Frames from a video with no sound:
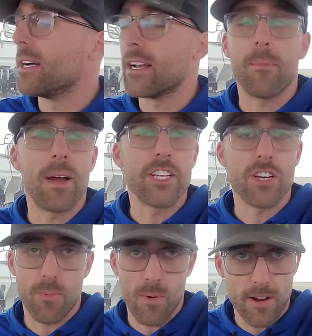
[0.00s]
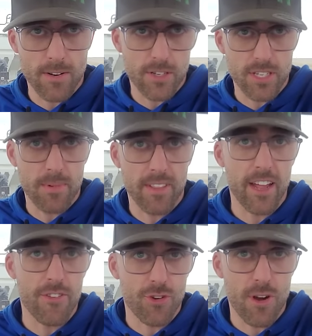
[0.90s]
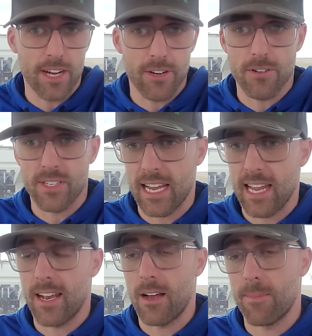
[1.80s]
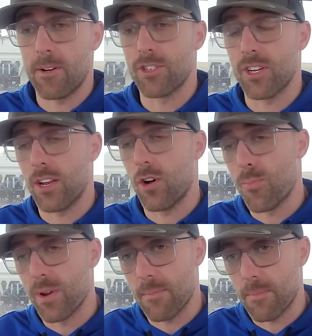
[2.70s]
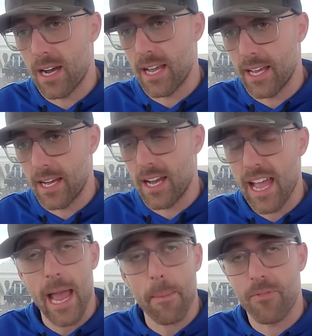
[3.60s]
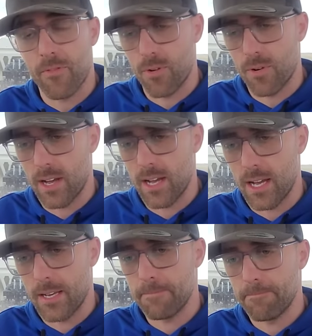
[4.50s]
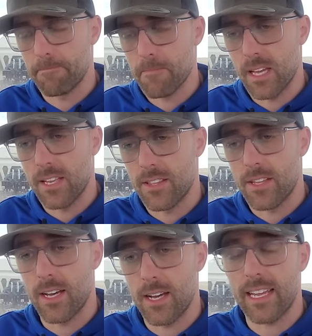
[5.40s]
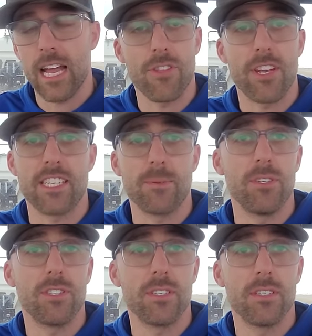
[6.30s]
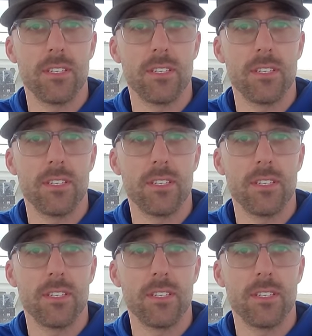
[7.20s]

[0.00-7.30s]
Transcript: But I might jump around to some of the other tractors, and I'm also going to open up my uh, app for uh, uh, count the decibels.